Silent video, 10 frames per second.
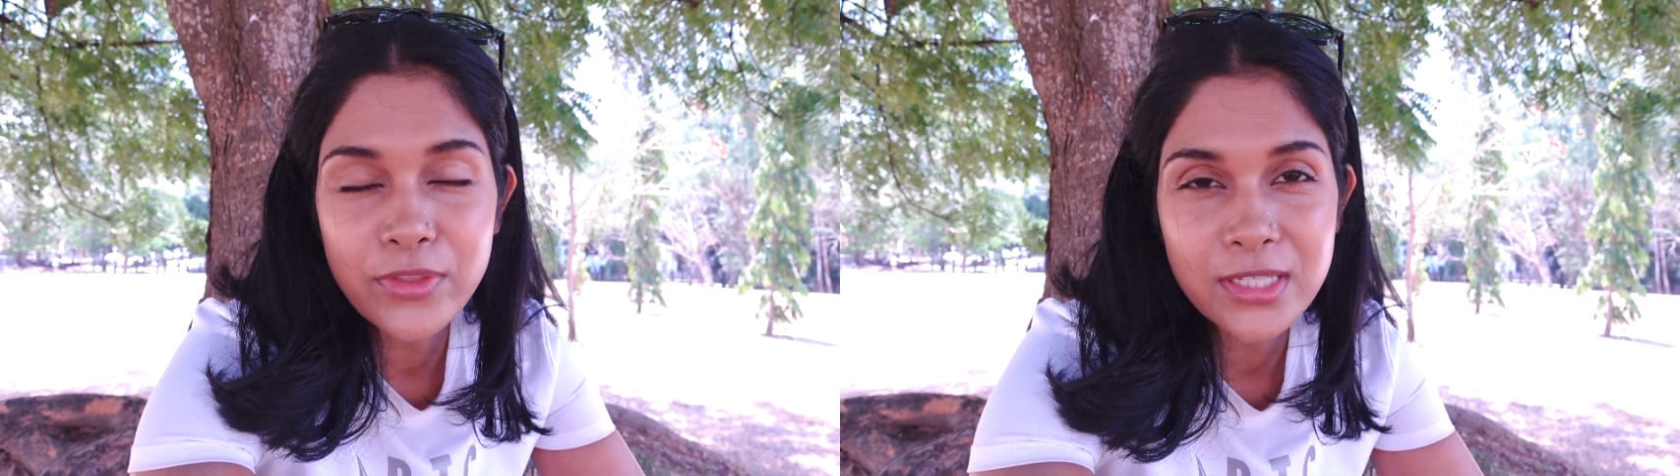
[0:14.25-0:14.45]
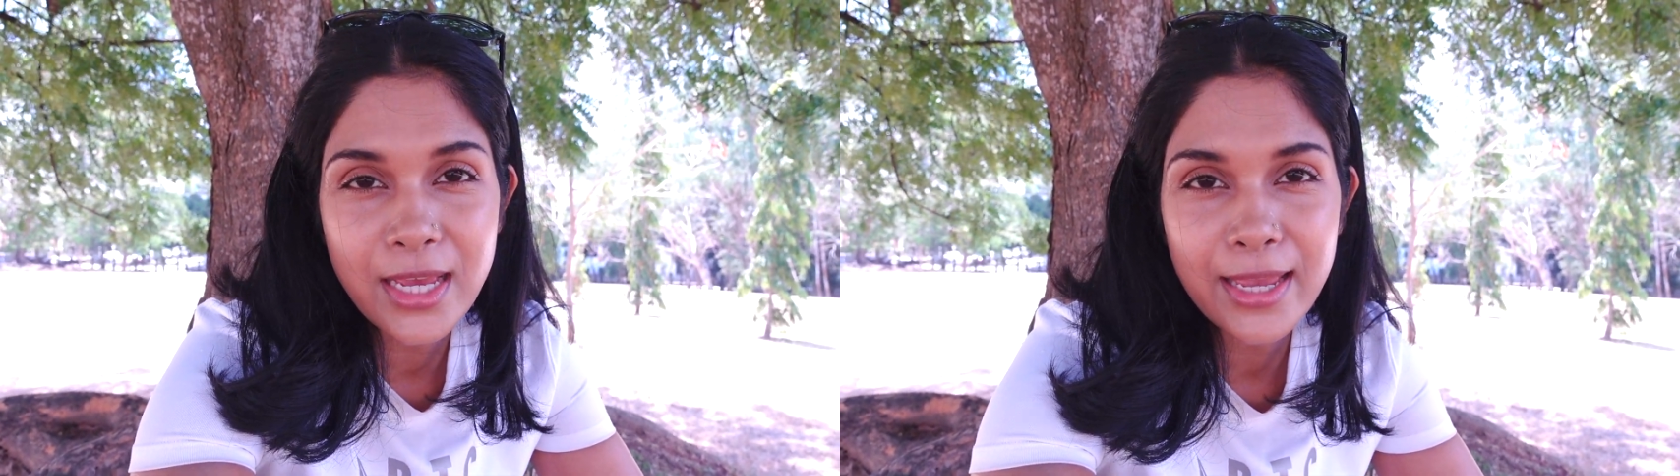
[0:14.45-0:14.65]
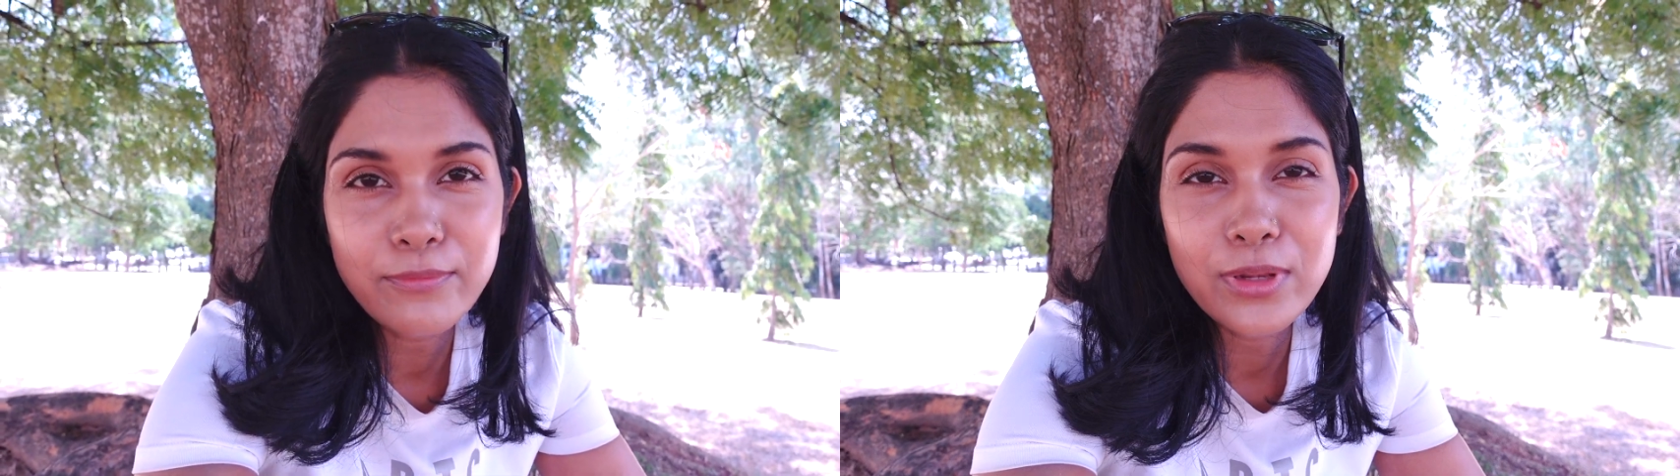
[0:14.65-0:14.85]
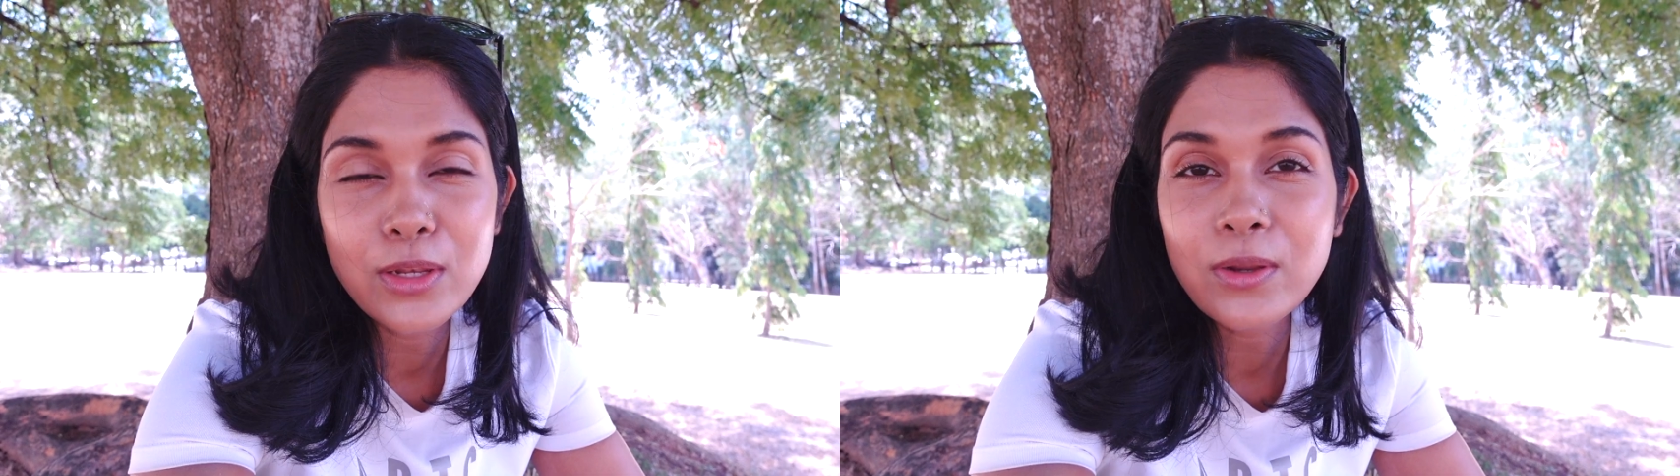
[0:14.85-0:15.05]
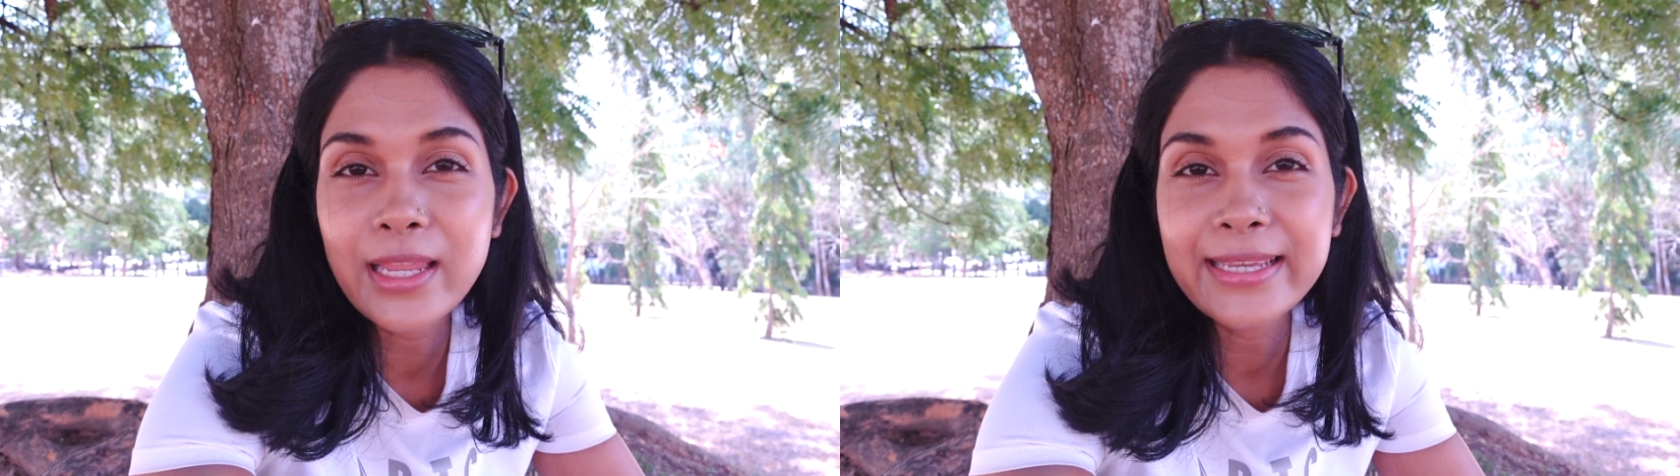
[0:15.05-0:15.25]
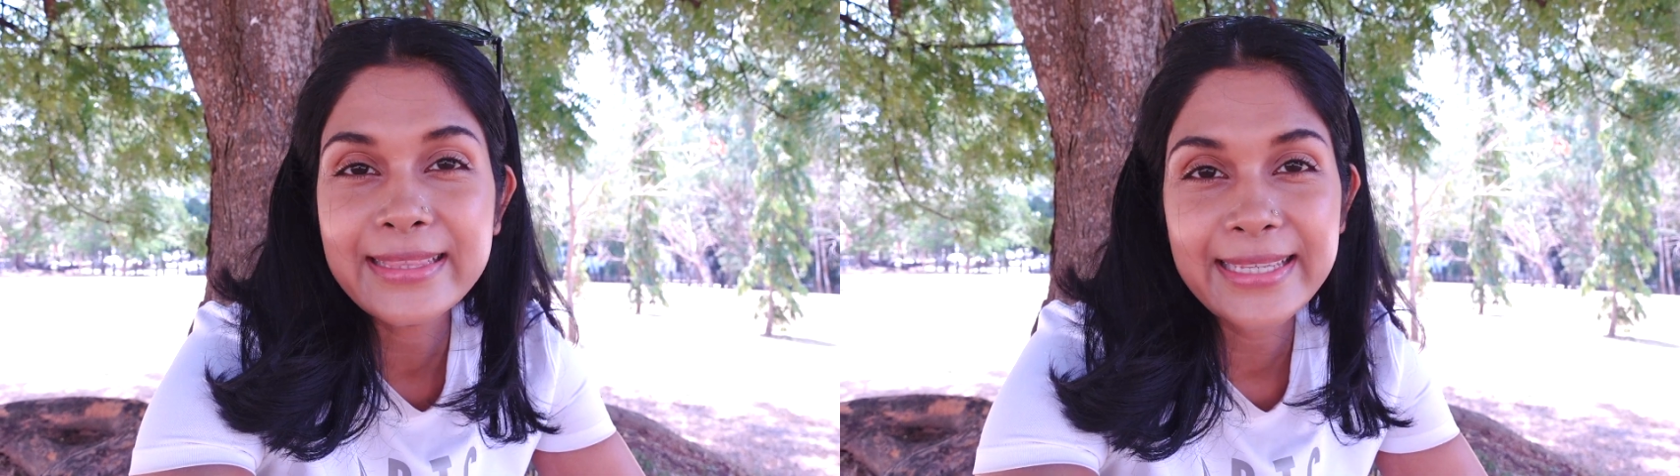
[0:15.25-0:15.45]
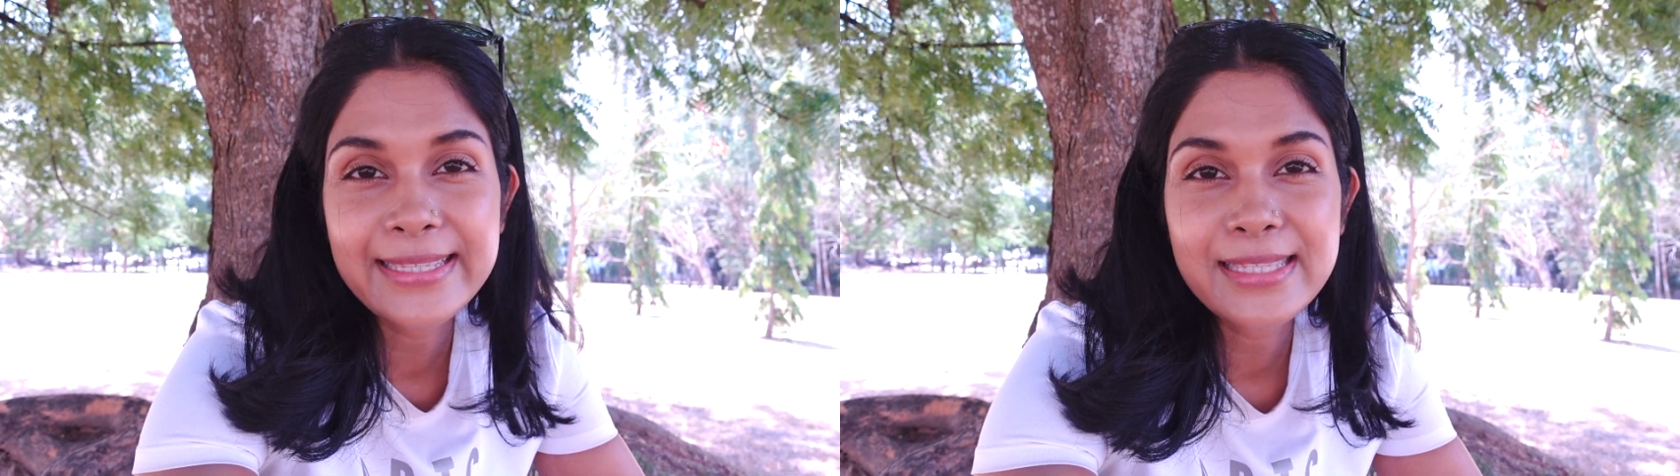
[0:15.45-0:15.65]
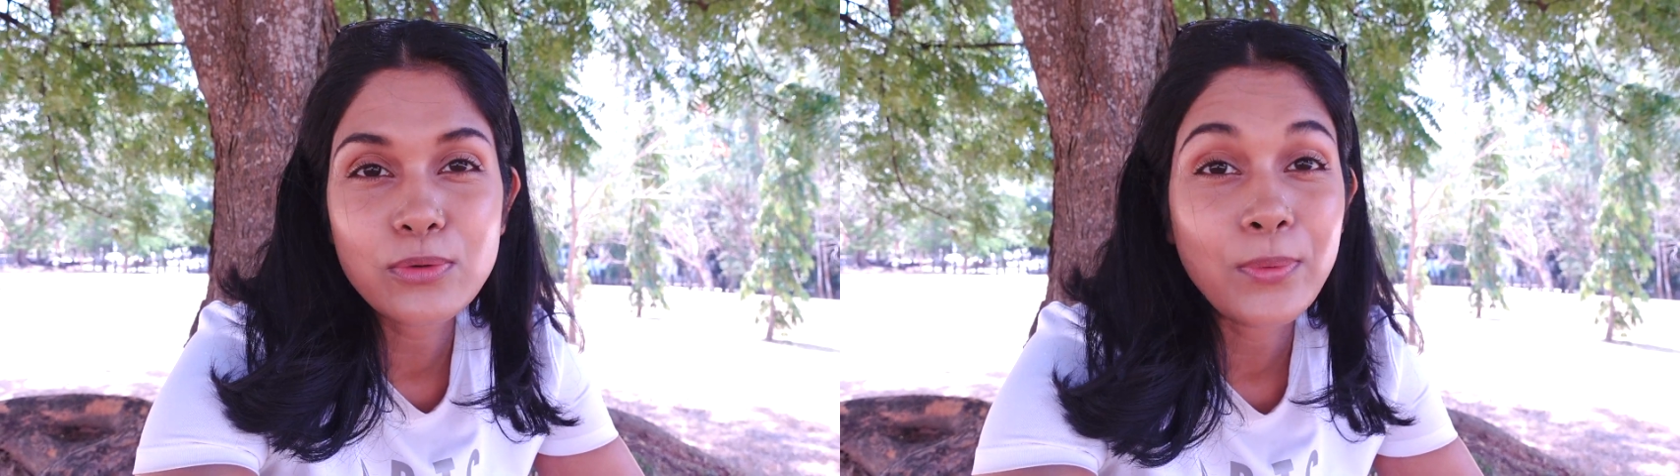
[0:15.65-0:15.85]
of the time will look like
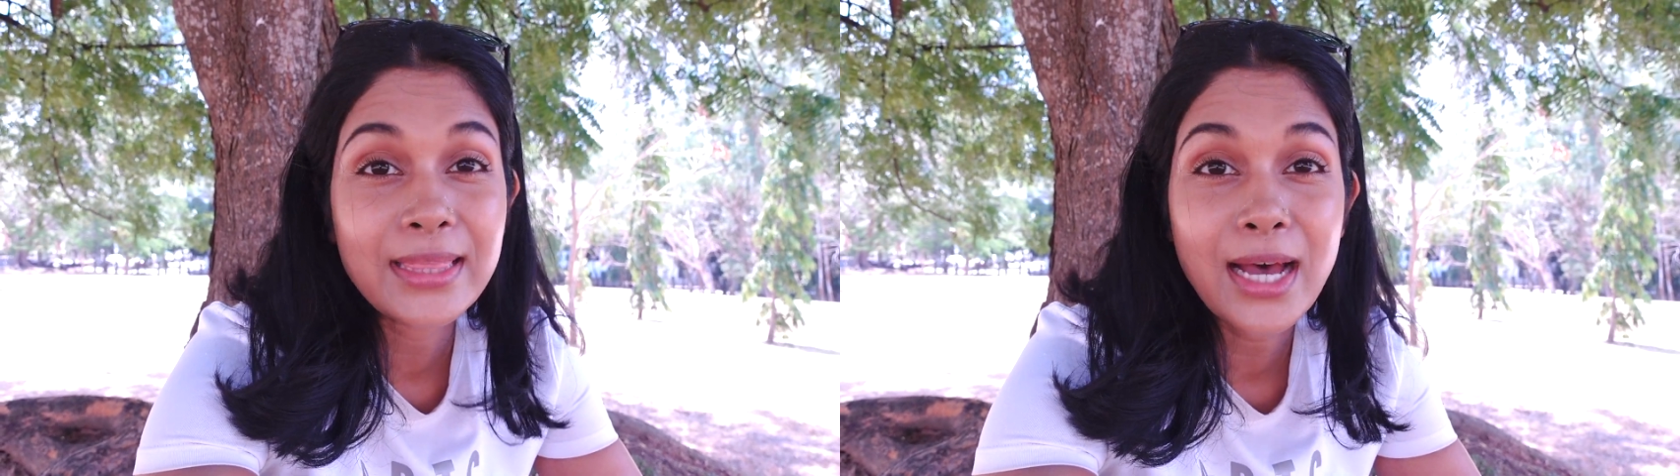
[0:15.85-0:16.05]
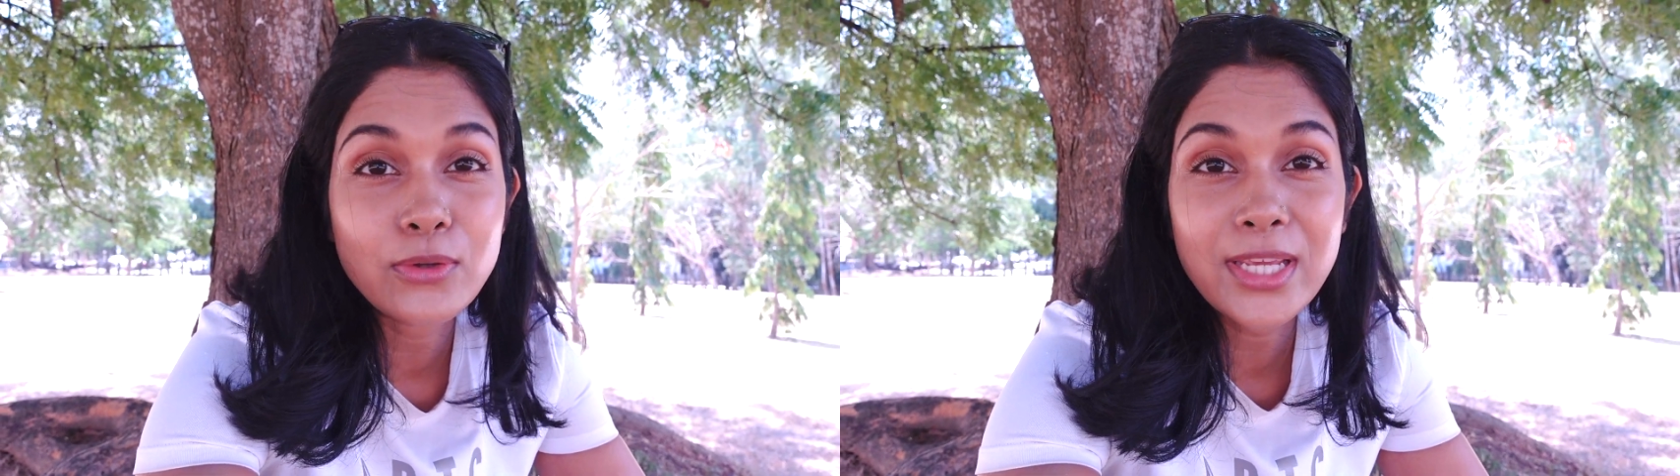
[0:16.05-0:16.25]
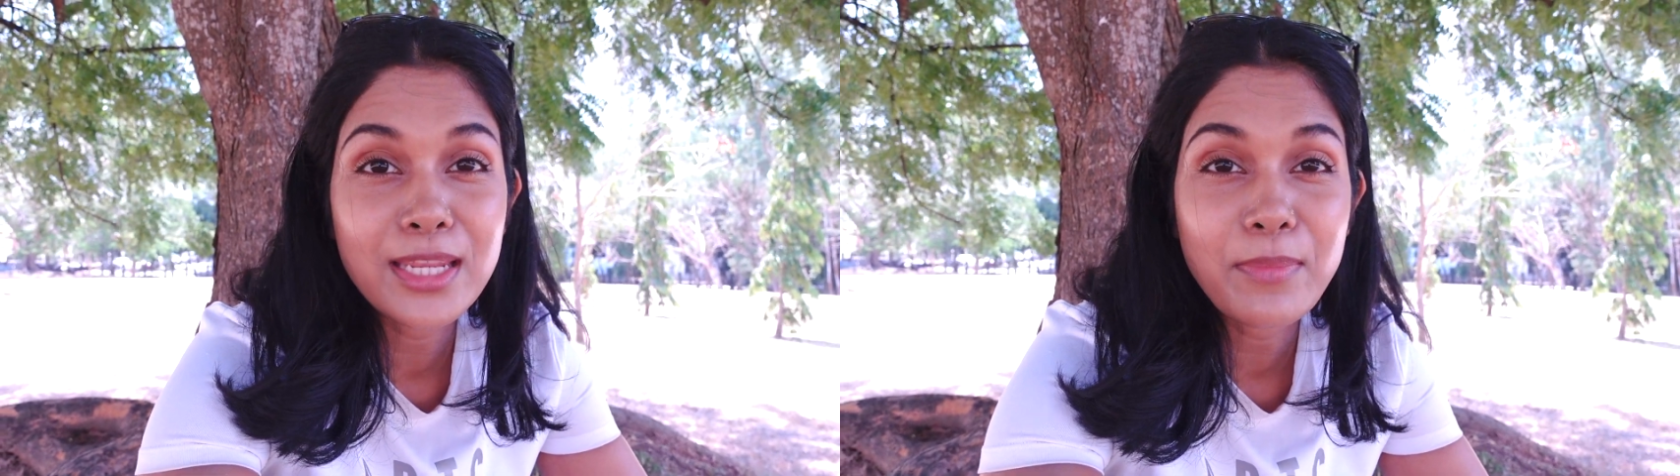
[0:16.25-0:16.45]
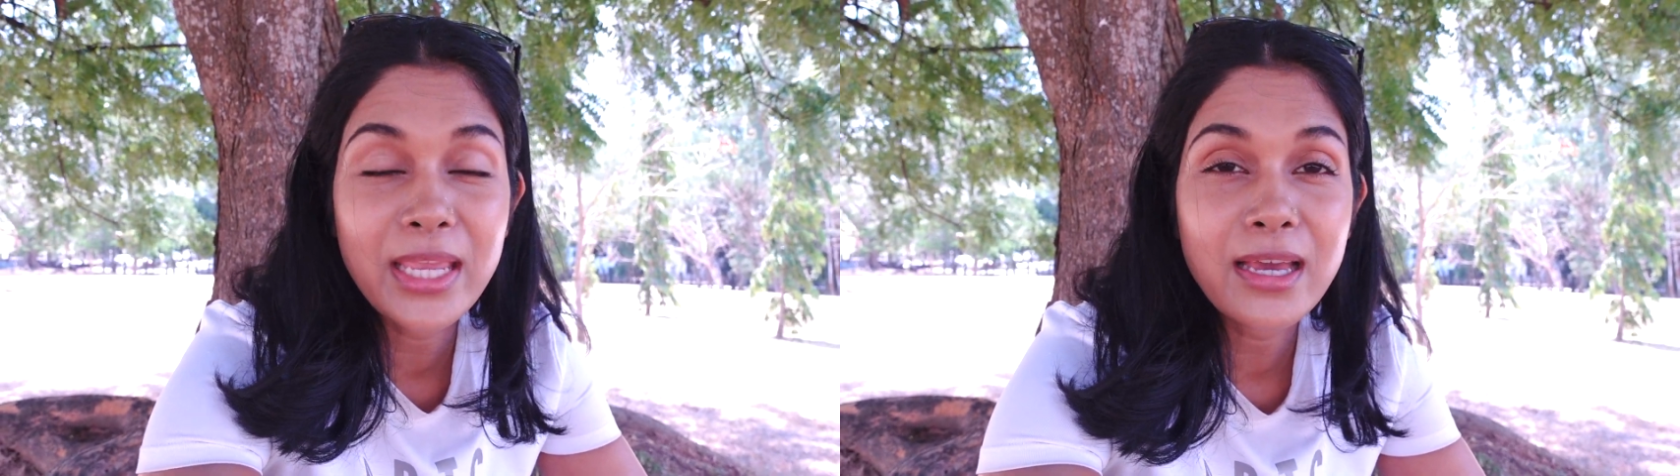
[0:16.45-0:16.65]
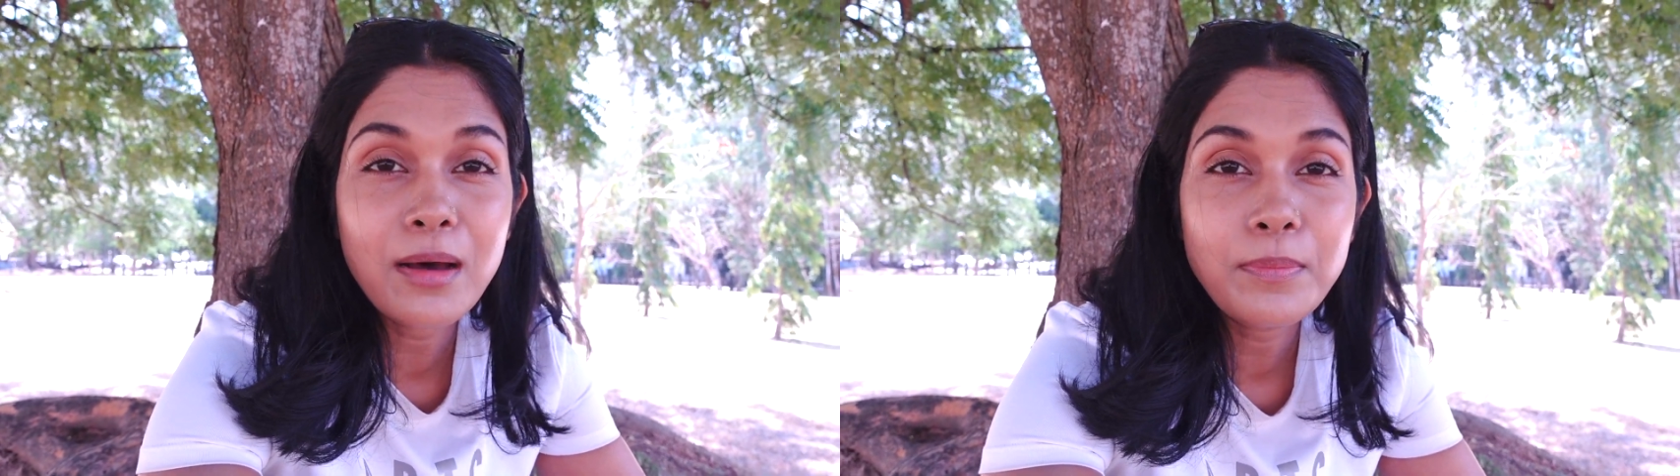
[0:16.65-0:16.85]
this without any makeup,